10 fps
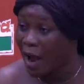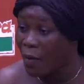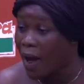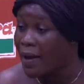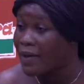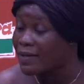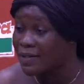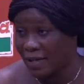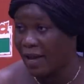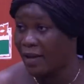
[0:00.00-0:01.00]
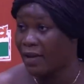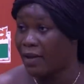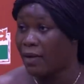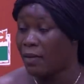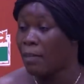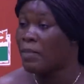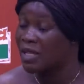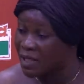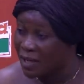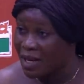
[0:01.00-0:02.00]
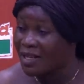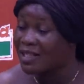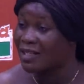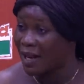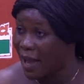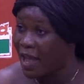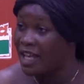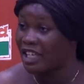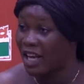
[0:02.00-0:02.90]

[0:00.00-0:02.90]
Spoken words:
one dear menin and it's an eye check